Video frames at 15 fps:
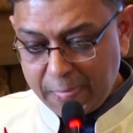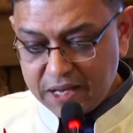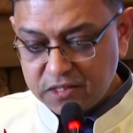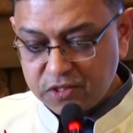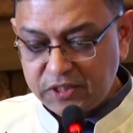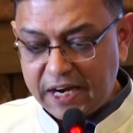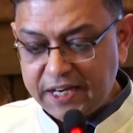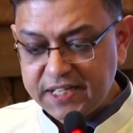
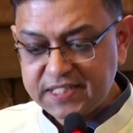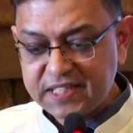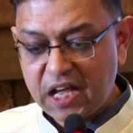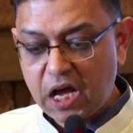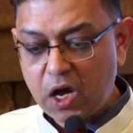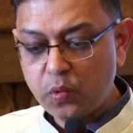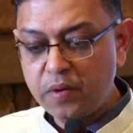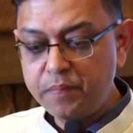So that is
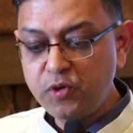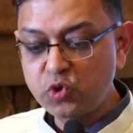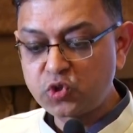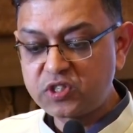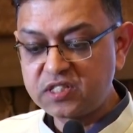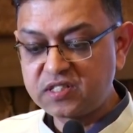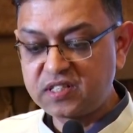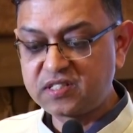how a
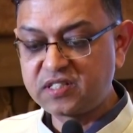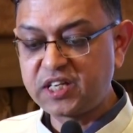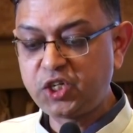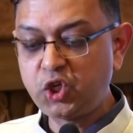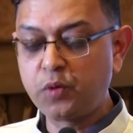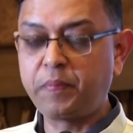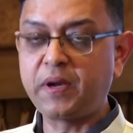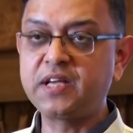mucinous cystic
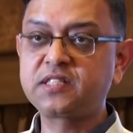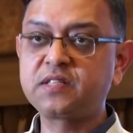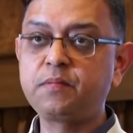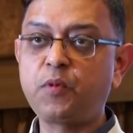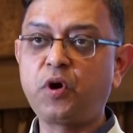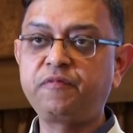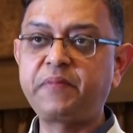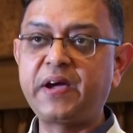neoplasm
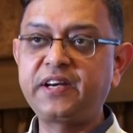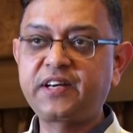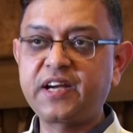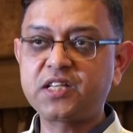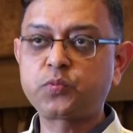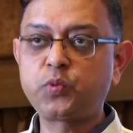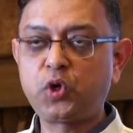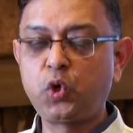of
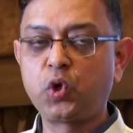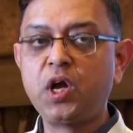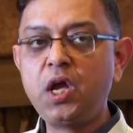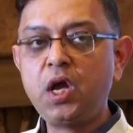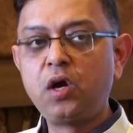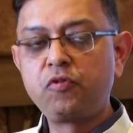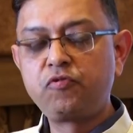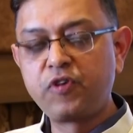pancreas would look.
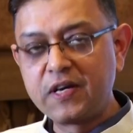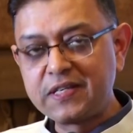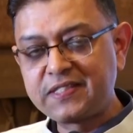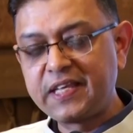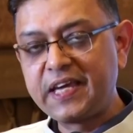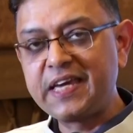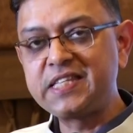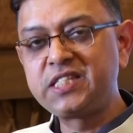First
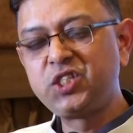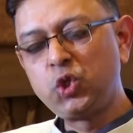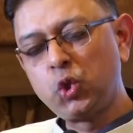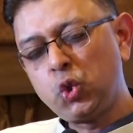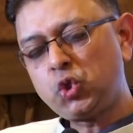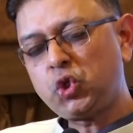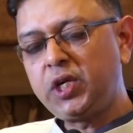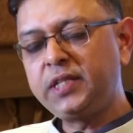thing is
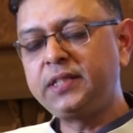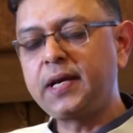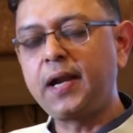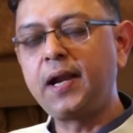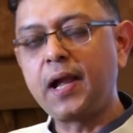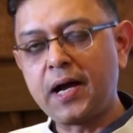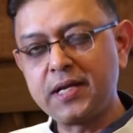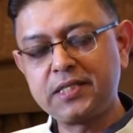usually they are
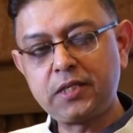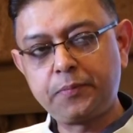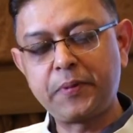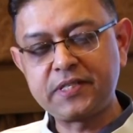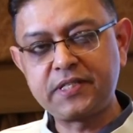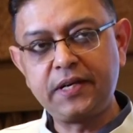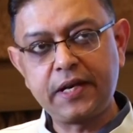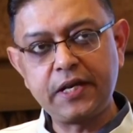large at
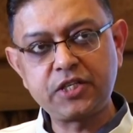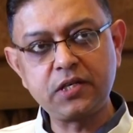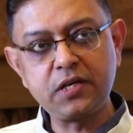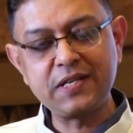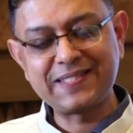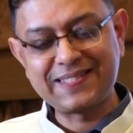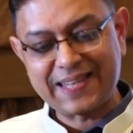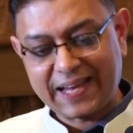
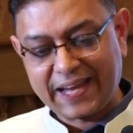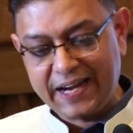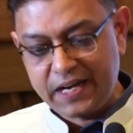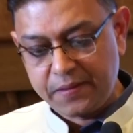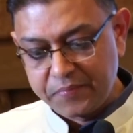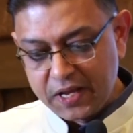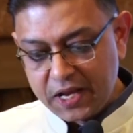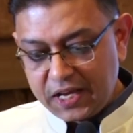presentation. Second,
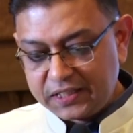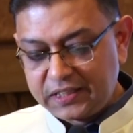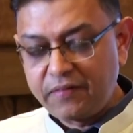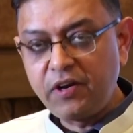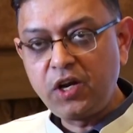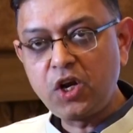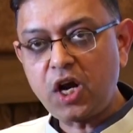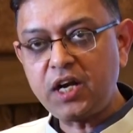they
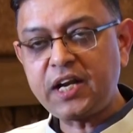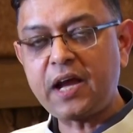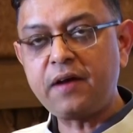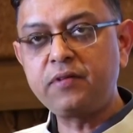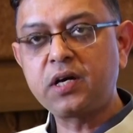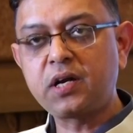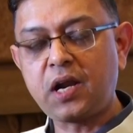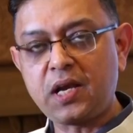will not have
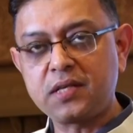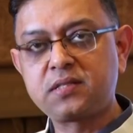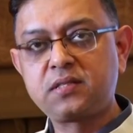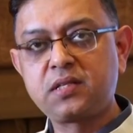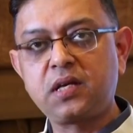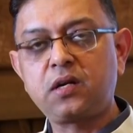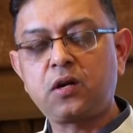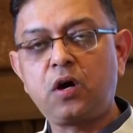a
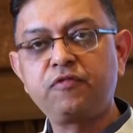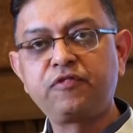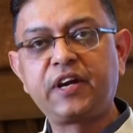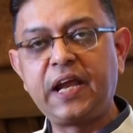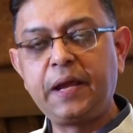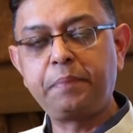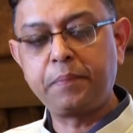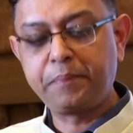cluster of
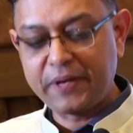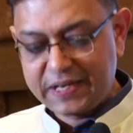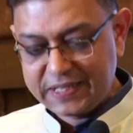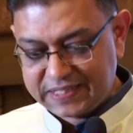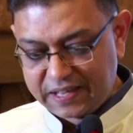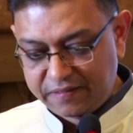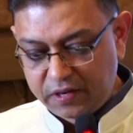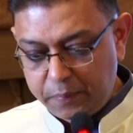grape appearance.
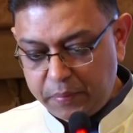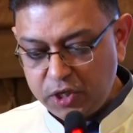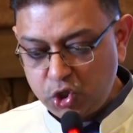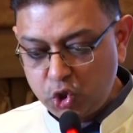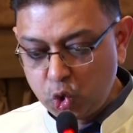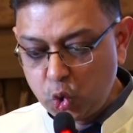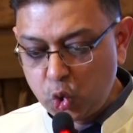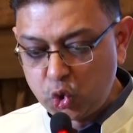They will be
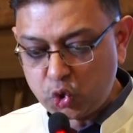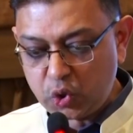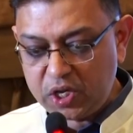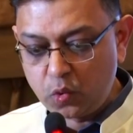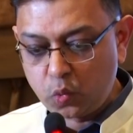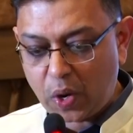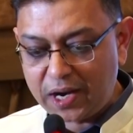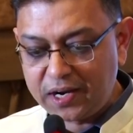usually
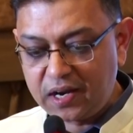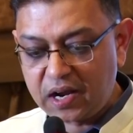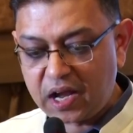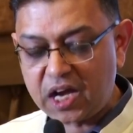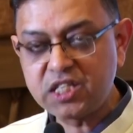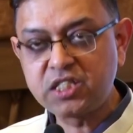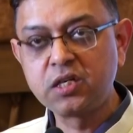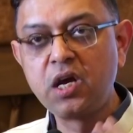one
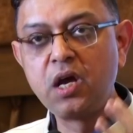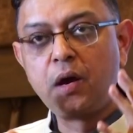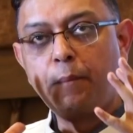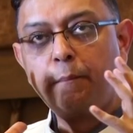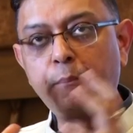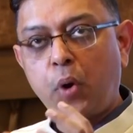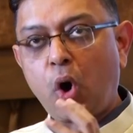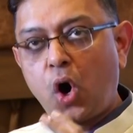large
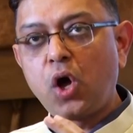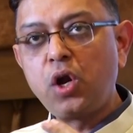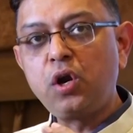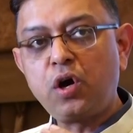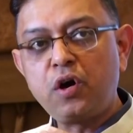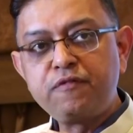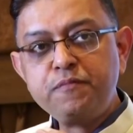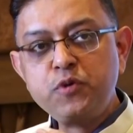ball
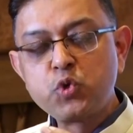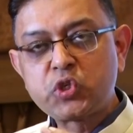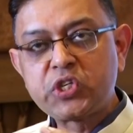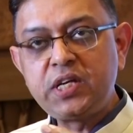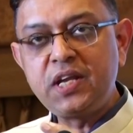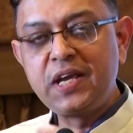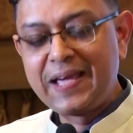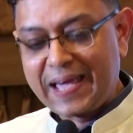of
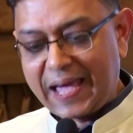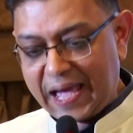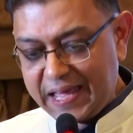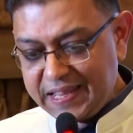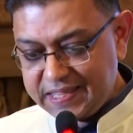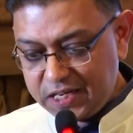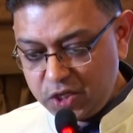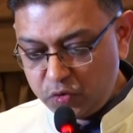mucin,
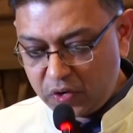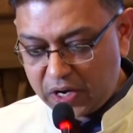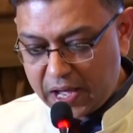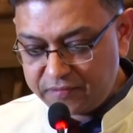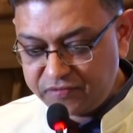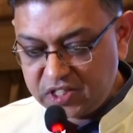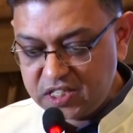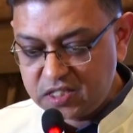and then you will
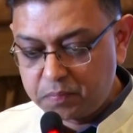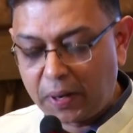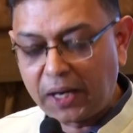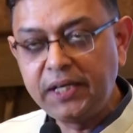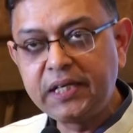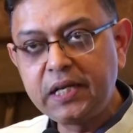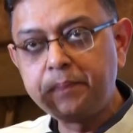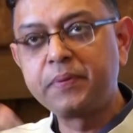have these
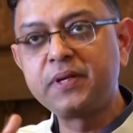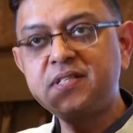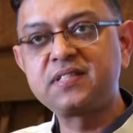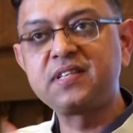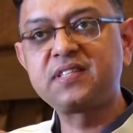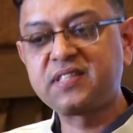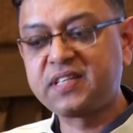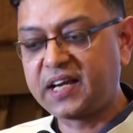multiple
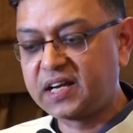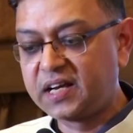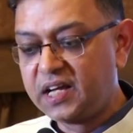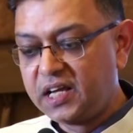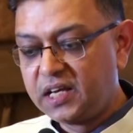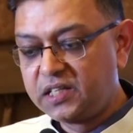cystic,